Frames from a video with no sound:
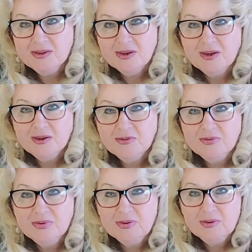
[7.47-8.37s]

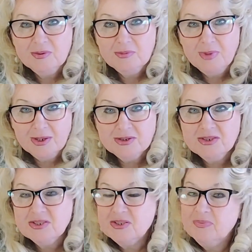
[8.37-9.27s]
of
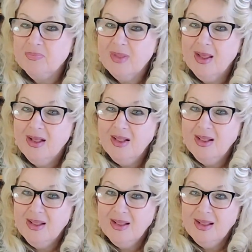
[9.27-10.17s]
March
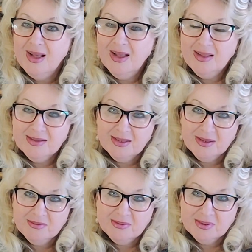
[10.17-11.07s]
and
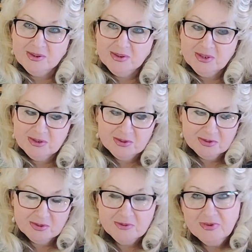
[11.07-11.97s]
I'm going
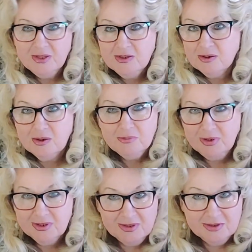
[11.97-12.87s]
to do video
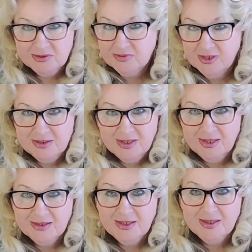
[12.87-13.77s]
completely different
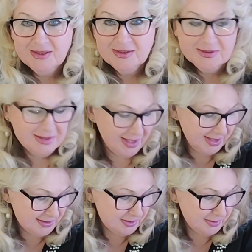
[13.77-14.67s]
than the
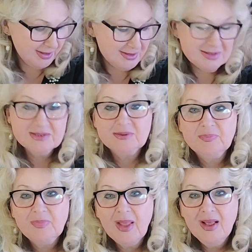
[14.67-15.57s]
other ones.
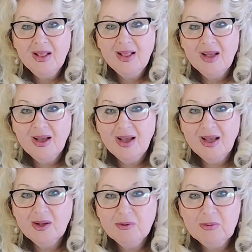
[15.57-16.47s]

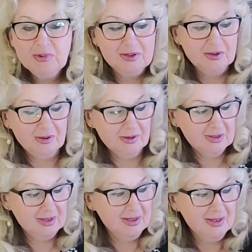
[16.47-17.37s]
I will be
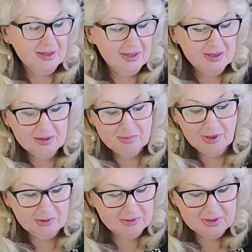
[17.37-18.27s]
talking
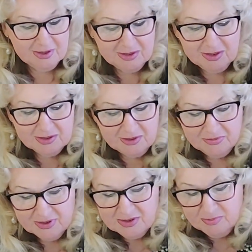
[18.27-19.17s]
about
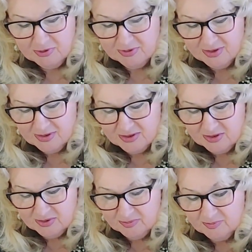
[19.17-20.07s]
near-death
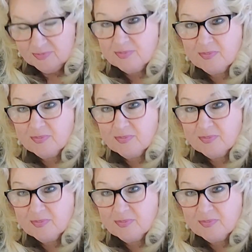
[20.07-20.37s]
experience.